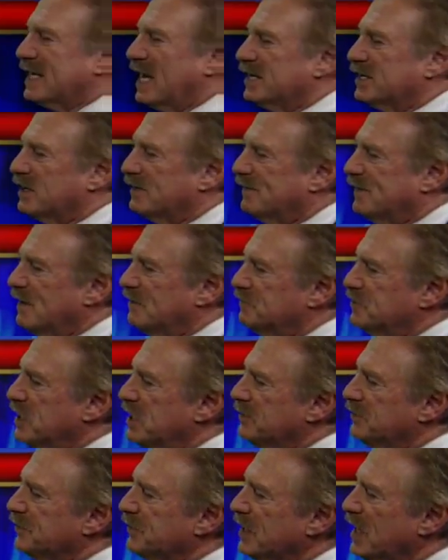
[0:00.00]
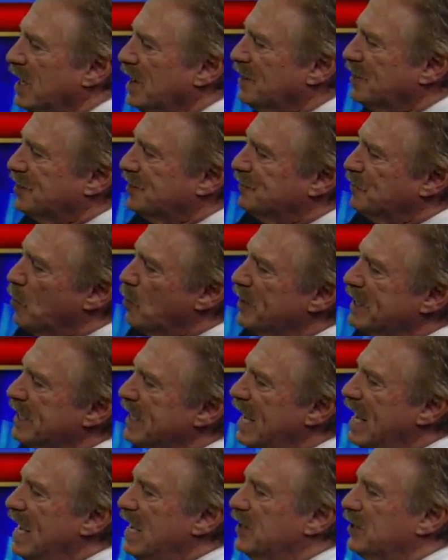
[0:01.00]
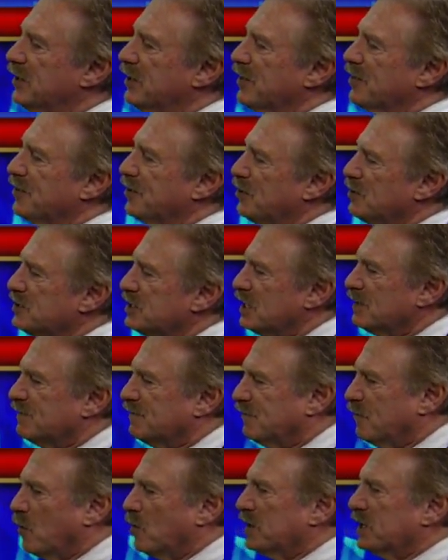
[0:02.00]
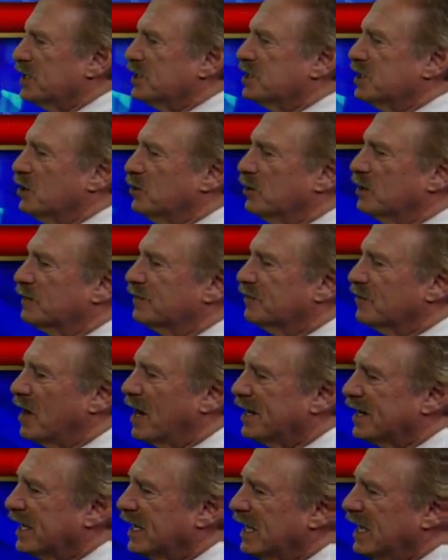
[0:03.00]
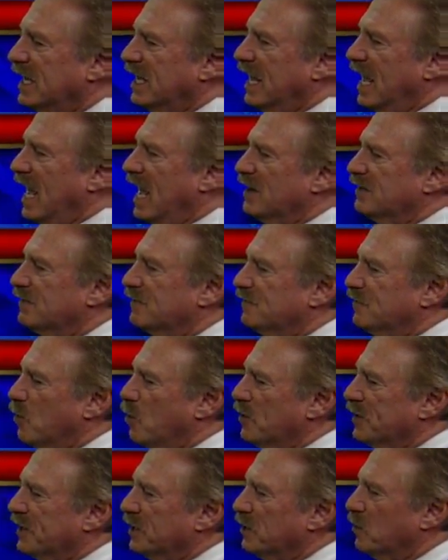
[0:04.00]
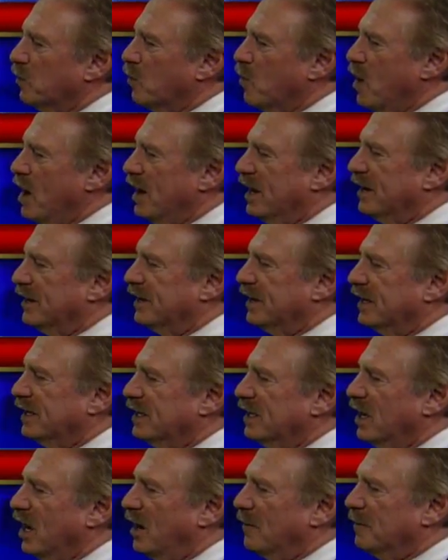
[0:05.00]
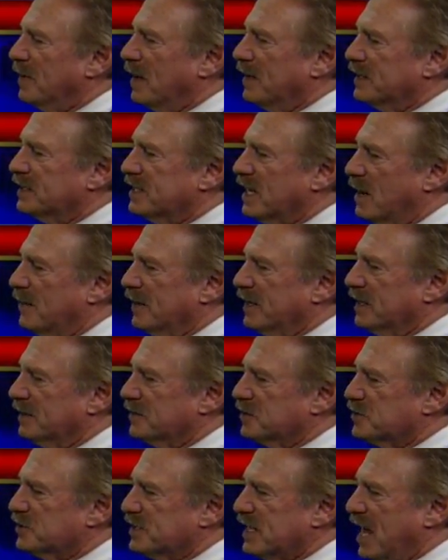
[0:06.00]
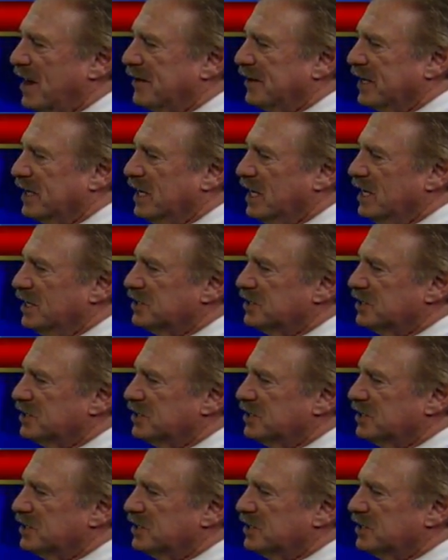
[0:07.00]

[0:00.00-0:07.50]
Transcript: down to 50, 48 on Thursday, 42 on Friday, and 41 by the time we get to Saturday.